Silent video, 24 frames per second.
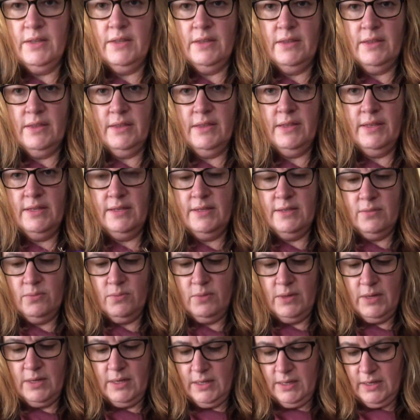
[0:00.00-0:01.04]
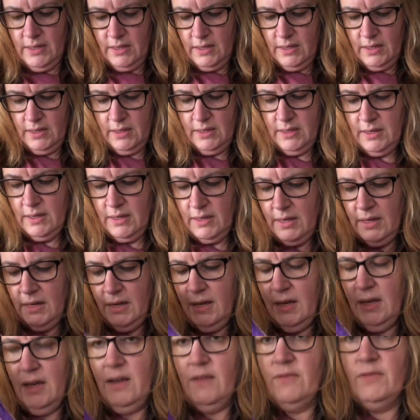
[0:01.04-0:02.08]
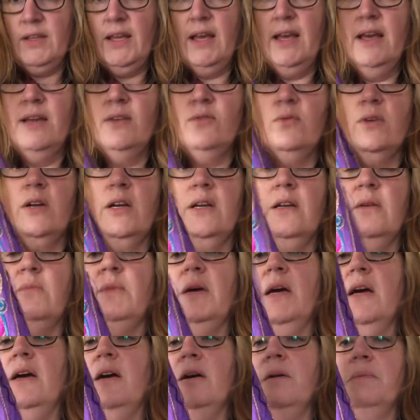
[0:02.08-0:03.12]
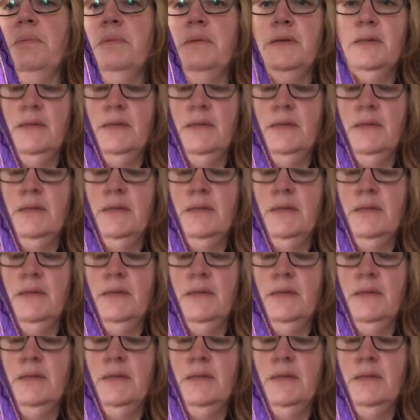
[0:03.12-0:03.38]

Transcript: this way, have the handle come up.